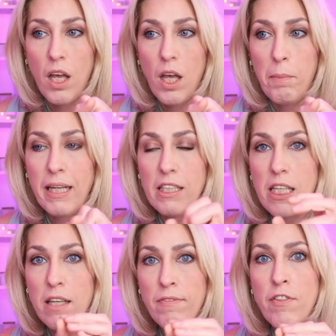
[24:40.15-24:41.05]
because
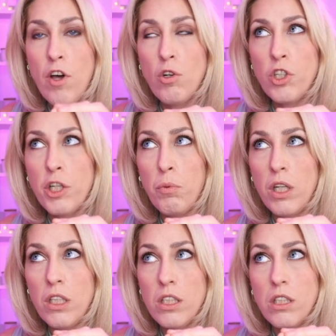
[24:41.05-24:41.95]
even though she
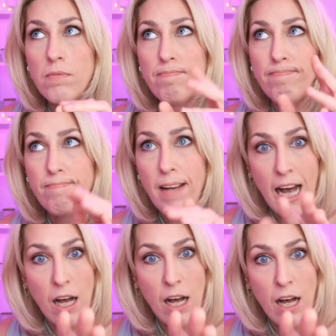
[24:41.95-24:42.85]
was
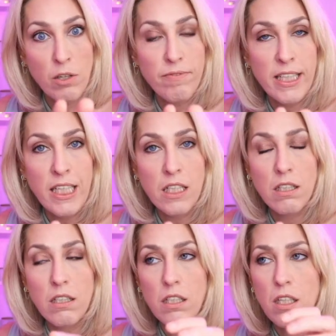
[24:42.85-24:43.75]
out of it,
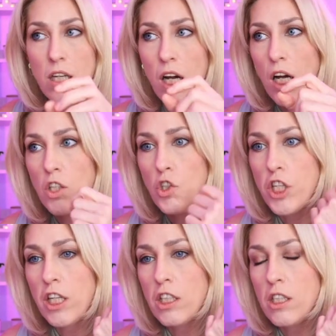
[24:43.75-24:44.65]
she
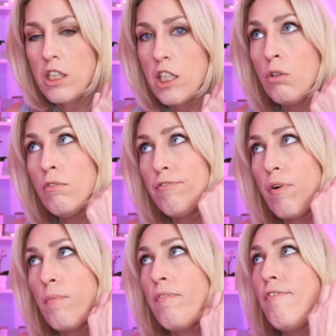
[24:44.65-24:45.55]
could still,
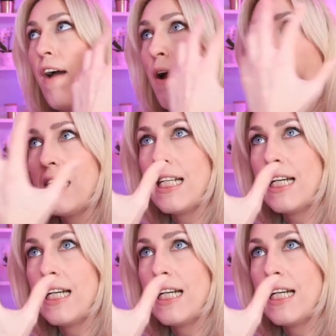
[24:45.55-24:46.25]
from a